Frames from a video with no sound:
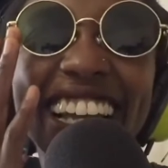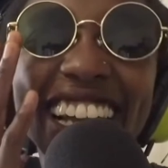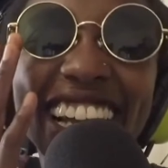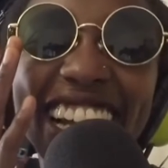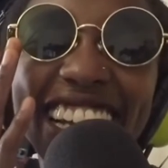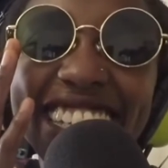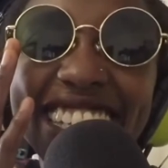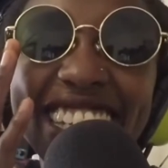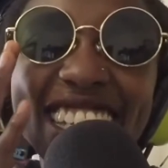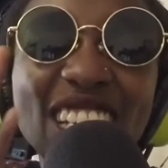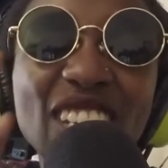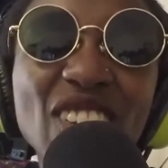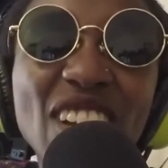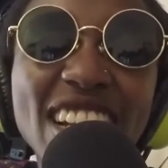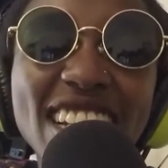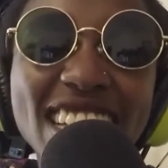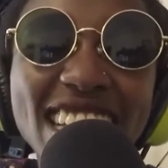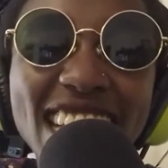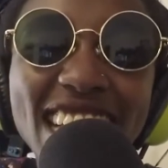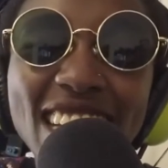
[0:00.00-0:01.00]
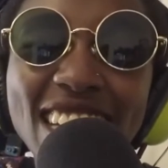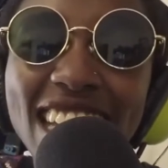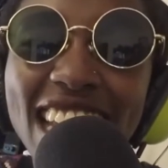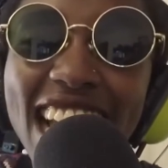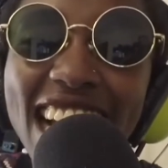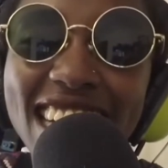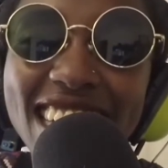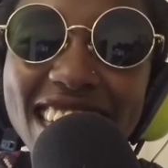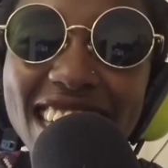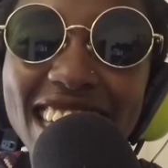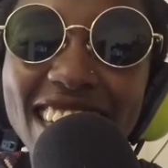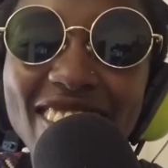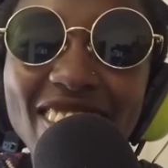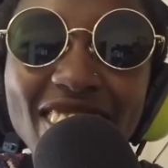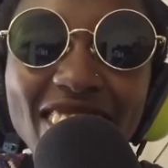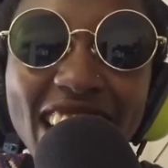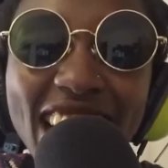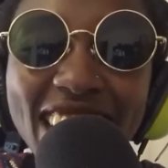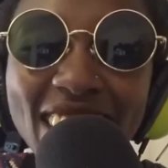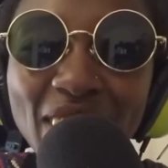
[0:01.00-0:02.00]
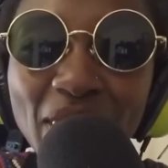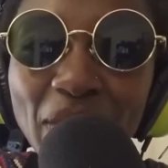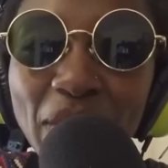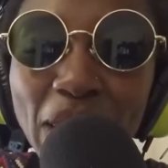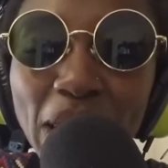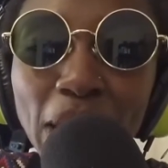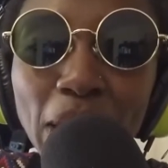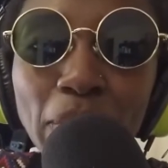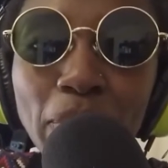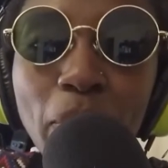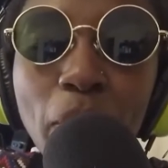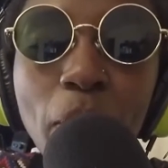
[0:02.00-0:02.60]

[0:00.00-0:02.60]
I just translate Latin randomly.